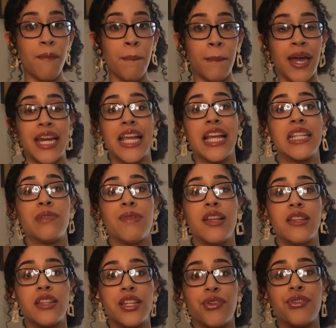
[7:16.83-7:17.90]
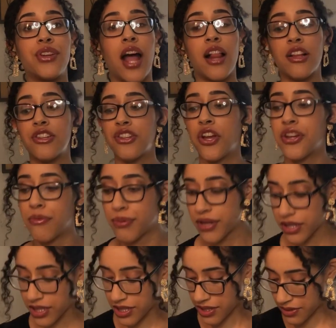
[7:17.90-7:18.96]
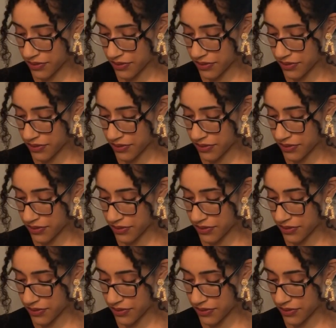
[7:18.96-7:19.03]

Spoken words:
money and spend $0 on your books.